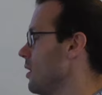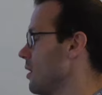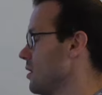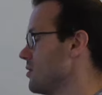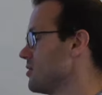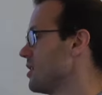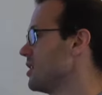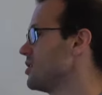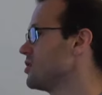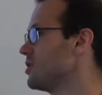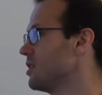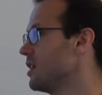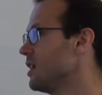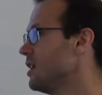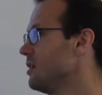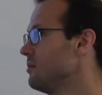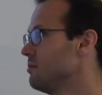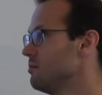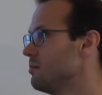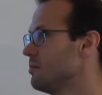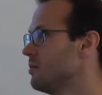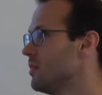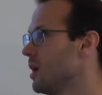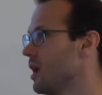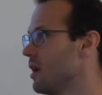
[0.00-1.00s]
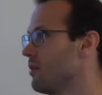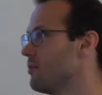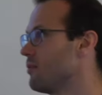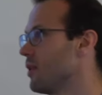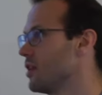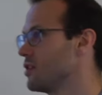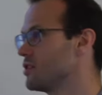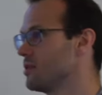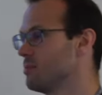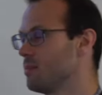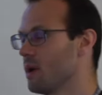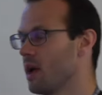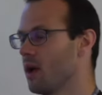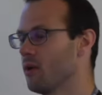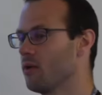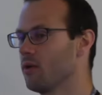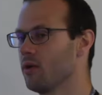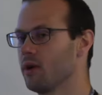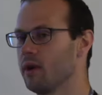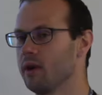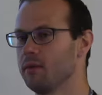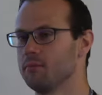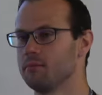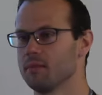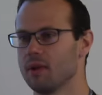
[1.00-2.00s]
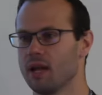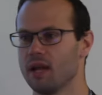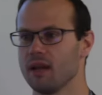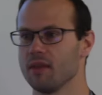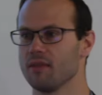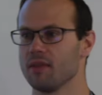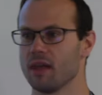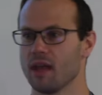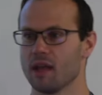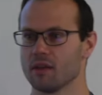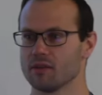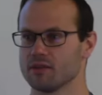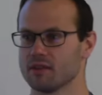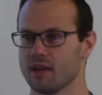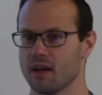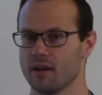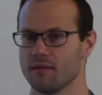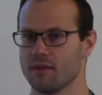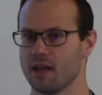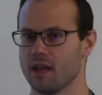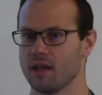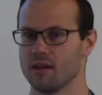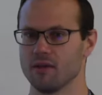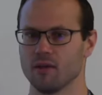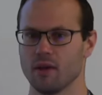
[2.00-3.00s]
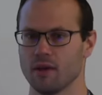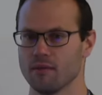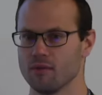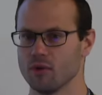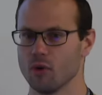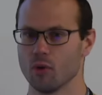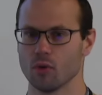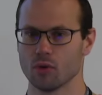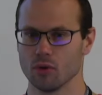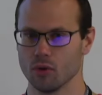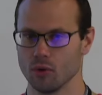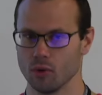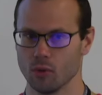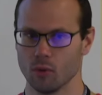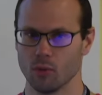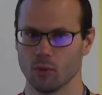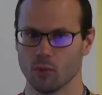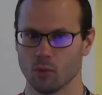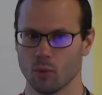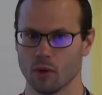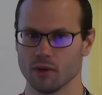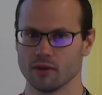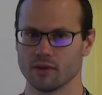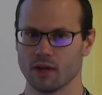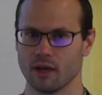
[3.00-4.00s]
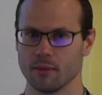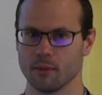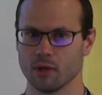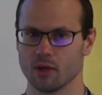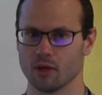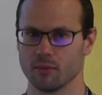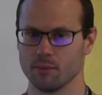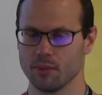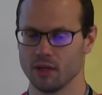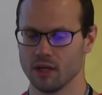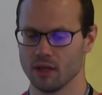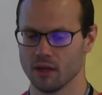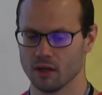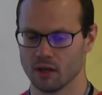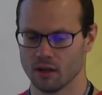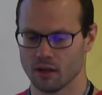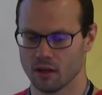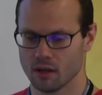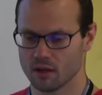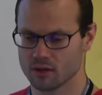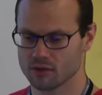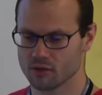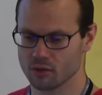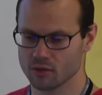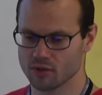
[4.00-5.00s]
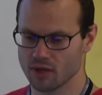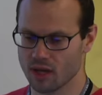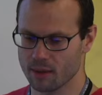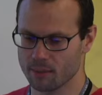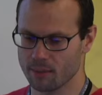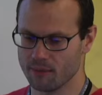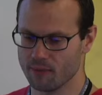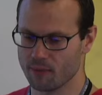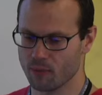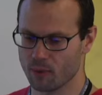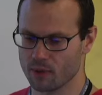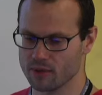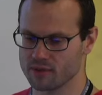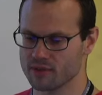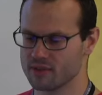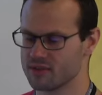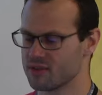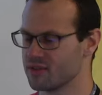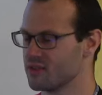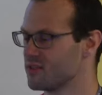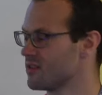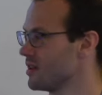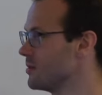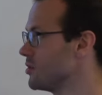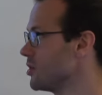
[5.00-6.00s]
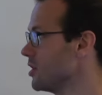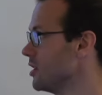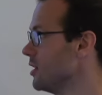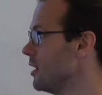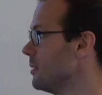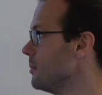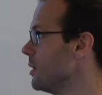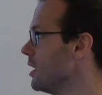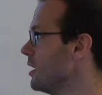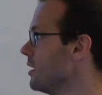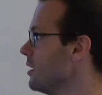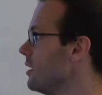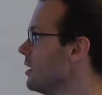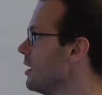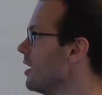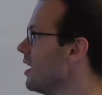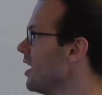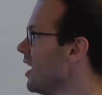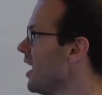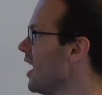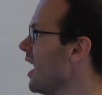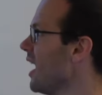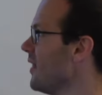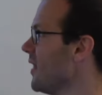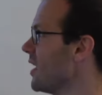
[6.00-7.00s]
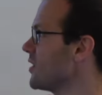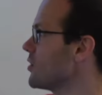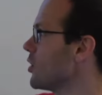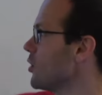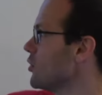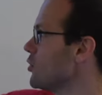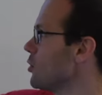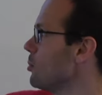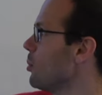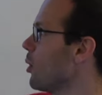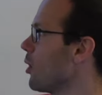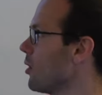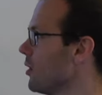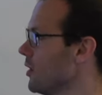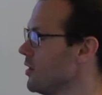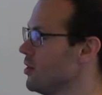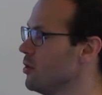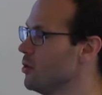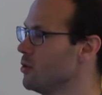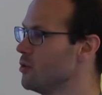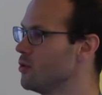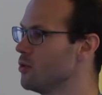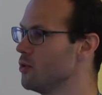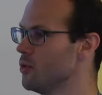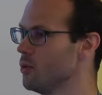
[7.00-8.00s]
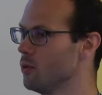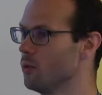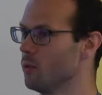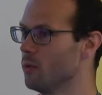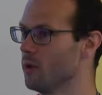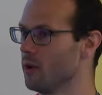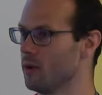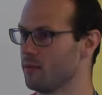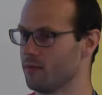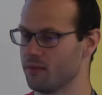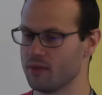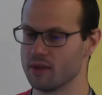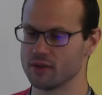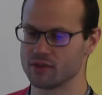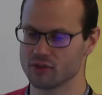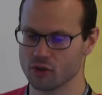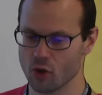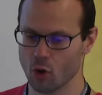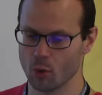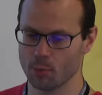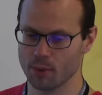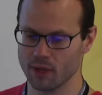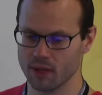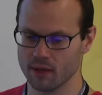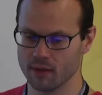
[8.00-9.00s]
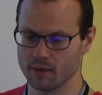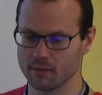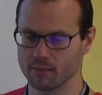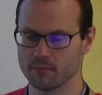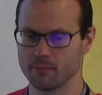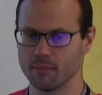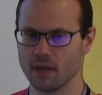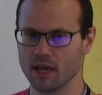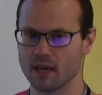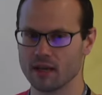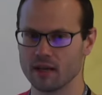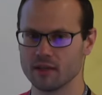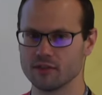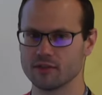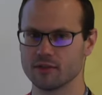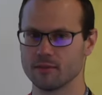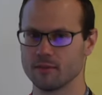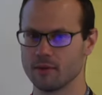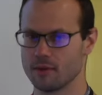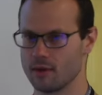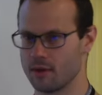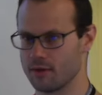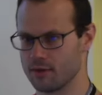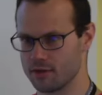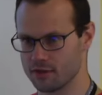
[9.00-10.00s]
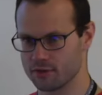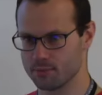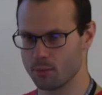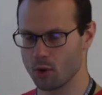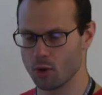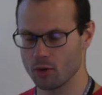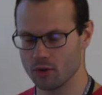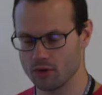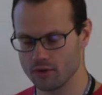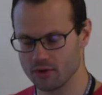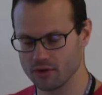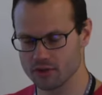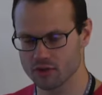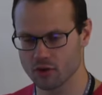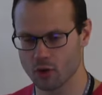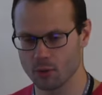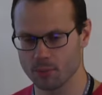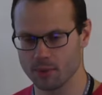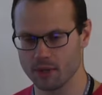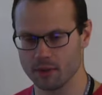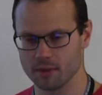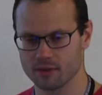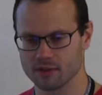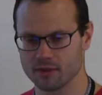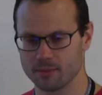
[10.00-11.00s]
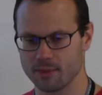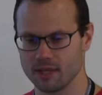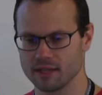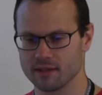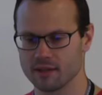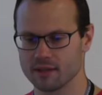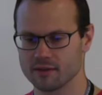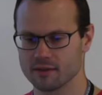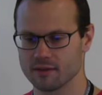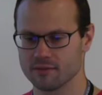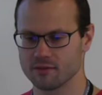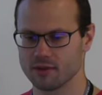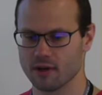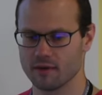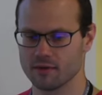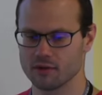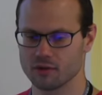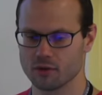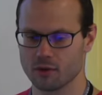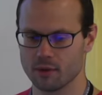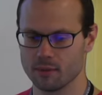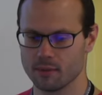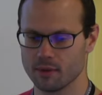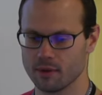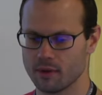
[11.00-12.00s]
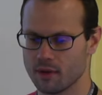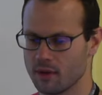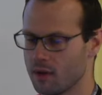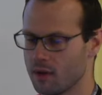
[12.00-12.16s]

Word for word: essentially, at a function boundary, anything outside of that, you have no clue what type it could be. So type inference is essentially limited. And that's also partly due to the scoping mechanism, uh, the, the scoping semantics of JavaScript.